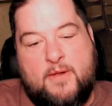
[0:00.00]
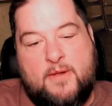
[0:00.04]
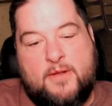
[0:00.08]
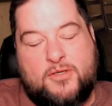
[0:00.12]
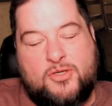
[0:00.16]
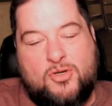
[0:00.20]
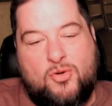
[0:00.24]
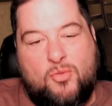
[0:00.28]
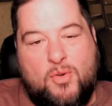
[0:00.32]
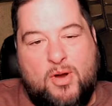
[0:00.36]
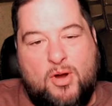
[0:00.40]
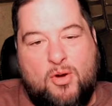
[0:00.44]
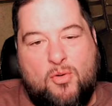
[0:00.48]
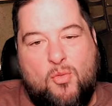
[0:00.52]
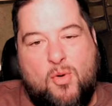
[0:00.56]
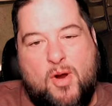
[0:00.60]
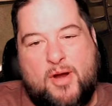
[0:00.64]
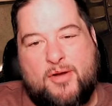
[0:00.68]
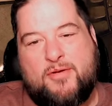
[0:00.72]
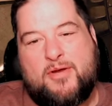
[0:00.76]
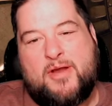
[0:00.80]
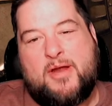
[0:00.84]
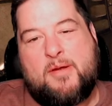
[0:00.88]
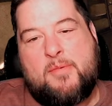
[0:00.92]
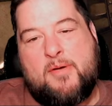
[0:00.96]
So we were
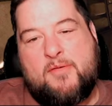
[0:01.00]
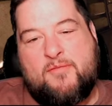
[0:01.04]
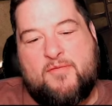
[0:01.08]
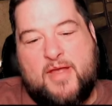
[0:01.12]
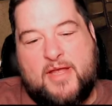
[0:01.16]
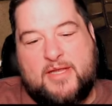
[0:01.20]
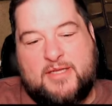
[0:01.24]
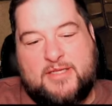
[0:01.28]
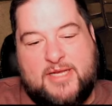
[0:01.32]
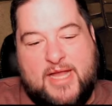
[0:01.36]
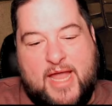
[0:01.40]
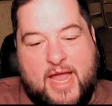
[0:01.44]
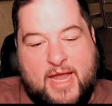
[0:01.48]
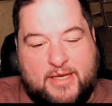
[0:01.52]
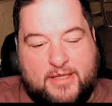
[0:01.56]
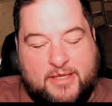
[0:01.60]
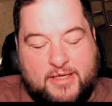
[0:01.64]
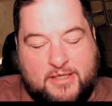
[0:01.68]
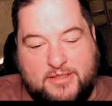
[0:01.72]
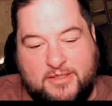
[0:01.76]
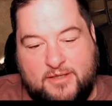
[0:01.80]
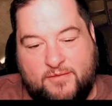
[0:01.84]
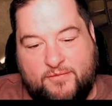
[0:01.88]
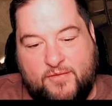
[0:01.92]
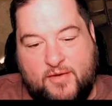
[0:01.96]
wondering about Advanced
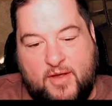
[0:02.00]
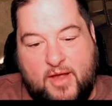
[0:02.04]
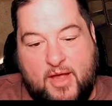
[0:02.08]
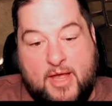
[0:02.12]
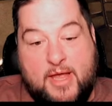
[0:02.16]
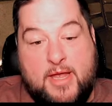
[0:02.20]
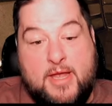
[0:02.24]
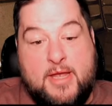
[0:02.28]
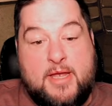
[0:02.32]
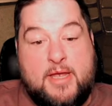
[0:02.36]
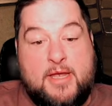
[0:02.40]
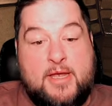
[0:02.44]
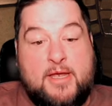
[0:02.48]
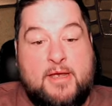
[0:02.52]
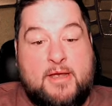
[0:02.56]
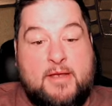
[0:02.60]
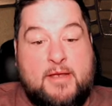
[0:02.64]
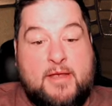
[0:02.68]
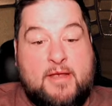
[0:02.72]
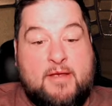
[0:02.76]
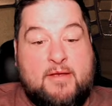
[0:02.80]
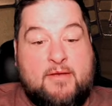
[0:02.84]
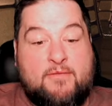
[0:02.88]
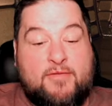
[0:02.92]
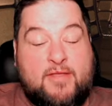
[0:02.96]
Tactics, if the
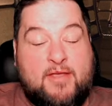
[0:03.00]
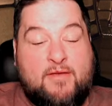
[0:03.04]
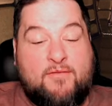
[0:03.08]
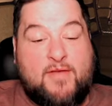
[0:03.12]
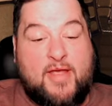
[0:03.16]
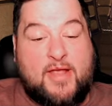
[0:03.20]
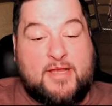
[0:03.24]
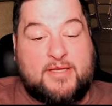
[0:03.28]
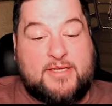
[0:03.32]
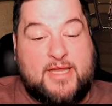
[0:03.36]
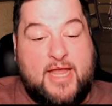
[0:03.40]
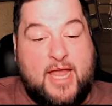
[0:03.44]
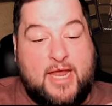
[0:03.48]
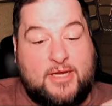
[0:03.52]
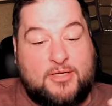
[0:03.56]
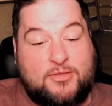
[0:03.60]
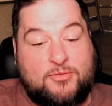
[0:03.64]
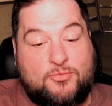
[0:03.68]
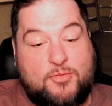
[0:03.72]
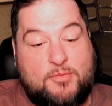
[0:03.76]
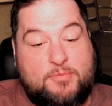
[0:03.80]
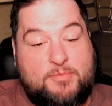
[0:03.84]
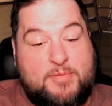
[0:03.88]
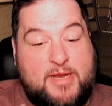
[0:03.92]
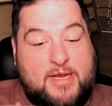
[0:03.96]
Advanced
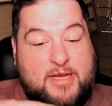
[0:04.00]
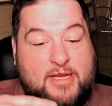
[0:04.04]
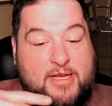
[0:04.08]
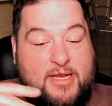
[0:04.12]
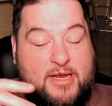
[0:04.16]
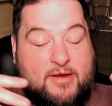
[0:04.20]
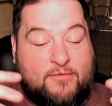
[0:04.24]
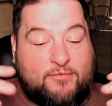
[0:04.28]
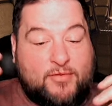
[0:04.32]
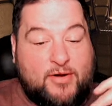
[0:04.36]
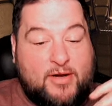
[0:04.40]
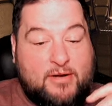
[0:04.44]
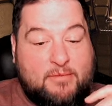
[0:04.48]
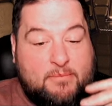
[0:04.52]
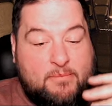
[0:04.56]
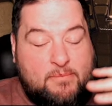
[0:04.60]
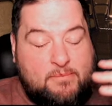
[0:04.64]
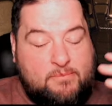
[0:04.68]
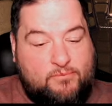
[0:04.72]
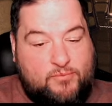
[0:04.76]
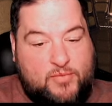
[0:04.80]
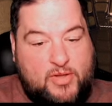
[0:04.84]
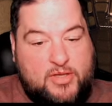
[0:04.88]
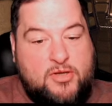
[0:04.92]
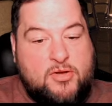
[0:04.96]
Tactics would be different,
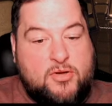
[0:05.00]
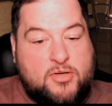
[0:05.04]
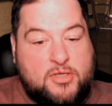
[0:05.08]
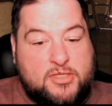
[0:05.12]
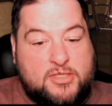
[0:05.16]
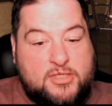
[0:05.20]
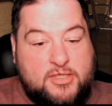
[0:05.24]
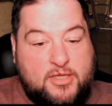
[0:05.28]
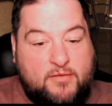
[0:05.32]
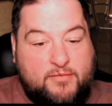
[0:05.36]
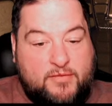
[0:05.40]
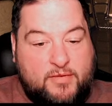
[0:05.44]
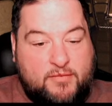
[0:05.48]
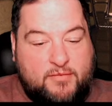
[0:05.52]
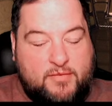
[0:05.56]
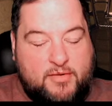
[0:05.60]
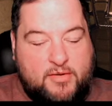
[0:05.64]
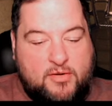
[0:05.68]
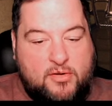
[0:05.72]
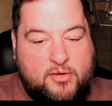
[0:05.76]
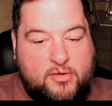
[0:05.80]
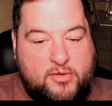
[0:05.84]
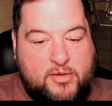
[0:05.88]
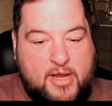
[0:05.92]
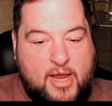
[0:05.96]
and you could still have
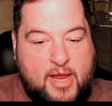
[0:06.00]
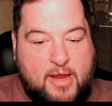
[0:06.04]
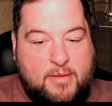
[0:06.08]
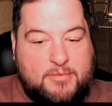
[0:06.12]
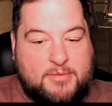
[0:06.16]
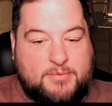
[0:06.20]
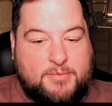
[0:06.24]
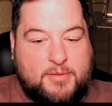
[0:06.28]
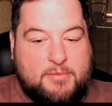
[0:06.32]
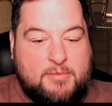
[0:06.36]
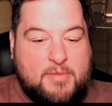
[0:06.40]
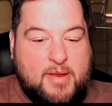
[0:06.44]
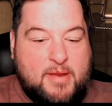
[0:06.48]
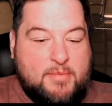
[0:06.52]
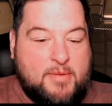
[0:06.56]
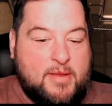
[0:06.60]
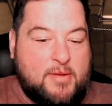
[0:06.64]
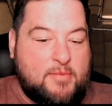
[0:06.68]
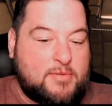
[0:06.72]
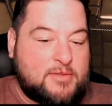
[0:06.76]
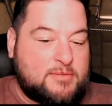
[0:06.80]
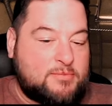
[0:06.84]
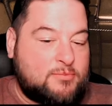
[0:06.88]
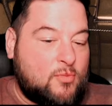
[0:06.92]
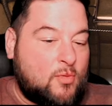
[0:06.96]
different names, but maybe
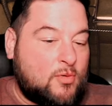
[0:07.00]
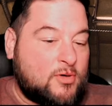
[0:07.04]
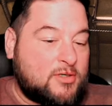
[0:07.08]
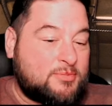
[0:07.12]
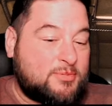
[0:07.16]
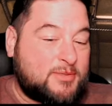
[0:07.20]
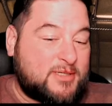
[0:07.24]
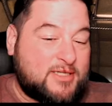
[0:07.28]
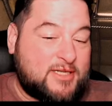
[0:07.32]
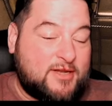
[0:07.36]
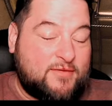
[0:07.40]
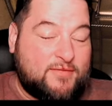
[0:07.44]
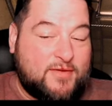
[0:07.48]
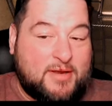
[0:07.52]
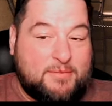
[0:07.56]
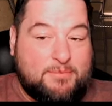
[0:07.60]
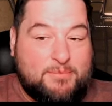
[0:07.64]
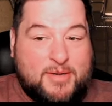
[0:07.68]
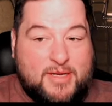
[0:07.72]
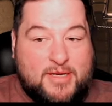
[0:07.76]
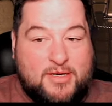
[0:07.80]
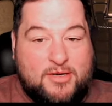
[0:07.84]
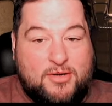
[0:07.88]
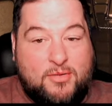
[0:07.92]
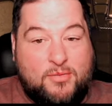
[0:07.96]
it was more specific.
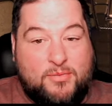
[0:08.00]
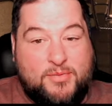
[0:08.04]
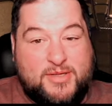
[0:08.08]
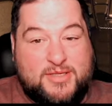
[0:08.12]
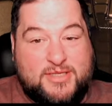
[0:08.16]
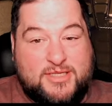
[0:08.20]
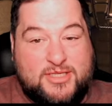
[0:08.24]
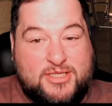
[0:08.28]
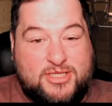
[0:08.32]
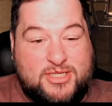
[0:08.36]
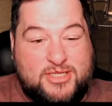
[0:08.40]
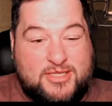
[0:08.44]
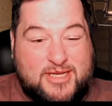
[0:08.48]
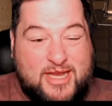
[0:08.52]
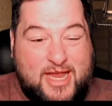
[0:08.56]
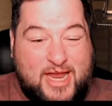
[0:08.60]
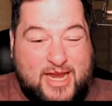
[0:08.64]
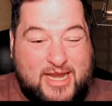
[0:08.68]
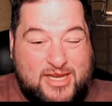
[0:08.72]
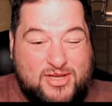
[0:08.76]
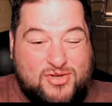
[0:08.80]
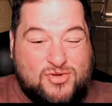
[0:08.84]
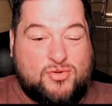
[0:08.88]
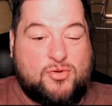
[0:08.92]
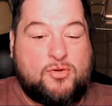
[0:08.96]
But no, this is just
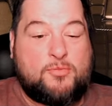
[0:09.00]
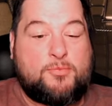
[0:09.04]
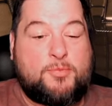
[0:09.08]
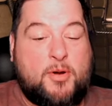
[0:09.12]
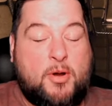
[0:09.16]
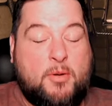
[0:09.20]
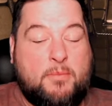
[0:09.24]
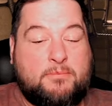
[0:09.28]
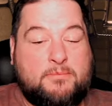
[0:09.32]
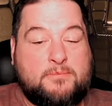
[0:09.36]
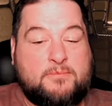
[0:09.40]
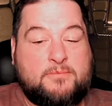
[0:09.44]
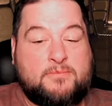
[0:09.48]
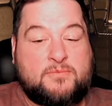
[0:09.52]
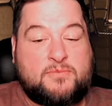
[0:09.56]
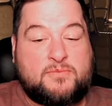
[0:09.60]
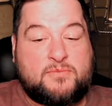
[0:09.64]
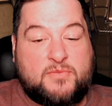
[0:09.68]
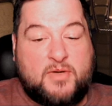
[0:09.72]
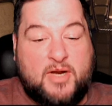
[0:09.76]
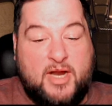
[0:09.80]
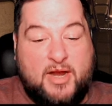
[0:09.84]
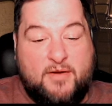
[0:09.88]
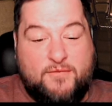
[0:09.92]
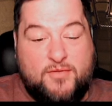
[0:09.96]
any trooper.
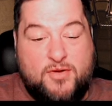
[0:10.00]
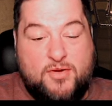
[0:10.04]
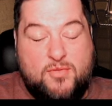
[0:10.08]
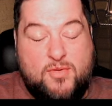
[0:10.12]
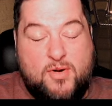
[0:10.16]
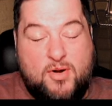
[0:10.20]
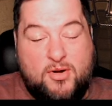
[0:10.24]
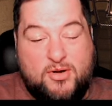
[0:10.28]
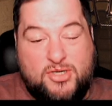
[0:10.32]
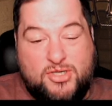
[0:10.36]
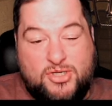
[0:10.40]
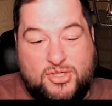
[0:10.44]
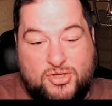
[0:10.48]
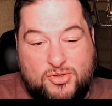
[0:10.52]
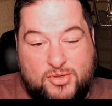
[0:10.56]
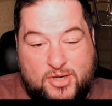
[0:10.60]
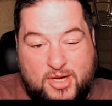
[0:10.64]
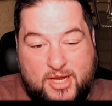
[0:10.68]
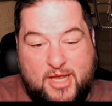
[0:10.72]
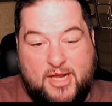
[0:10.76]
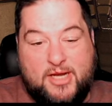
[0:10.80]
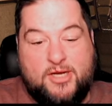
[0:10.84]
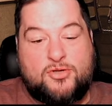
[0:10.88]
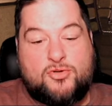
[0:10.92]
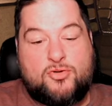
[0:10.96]
If you are
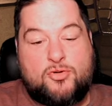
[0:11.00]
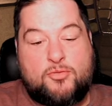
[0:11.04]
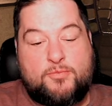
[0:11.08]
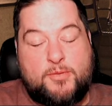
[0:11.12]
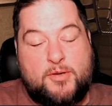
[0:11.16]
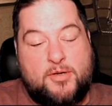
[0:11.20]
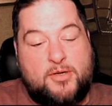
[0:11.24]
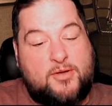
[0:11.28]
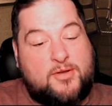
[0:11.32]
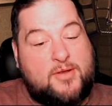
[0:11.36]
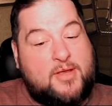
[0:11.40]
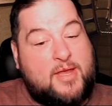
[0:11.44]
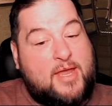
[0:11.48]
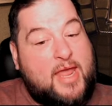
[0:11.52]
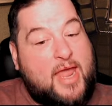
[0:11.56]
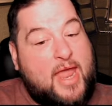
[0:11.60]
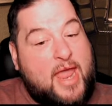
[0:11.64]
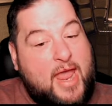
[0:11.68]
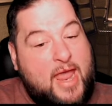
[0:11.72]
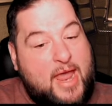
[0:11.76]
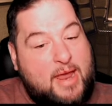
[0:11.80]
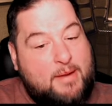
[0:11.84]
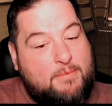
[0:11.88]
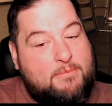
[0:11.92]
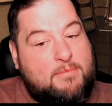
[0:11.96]
shooting at a trooper, you
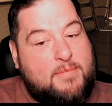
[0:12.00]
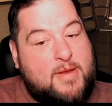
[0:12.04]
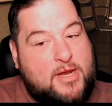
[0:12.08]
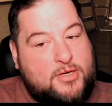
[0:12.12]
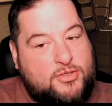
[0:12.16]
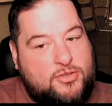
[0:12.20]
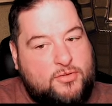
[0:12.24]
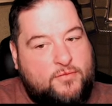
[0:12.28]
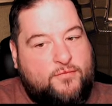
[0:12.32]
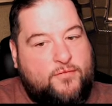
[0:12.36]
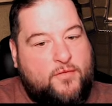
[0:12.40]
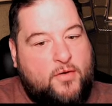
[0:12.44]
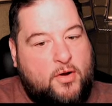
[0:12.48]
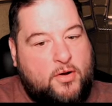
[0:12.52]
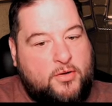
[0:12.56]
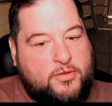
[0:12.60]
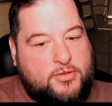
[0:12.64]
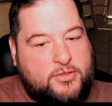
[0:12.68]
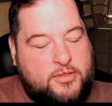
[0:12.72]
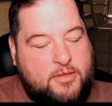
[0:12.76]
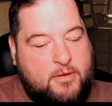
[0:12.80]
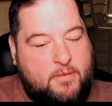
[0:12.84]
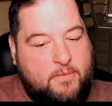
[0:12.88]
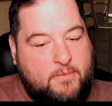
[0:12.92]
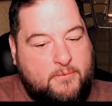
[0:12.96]
can't measure
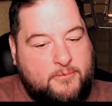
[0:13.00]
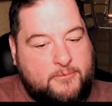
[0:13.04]
first.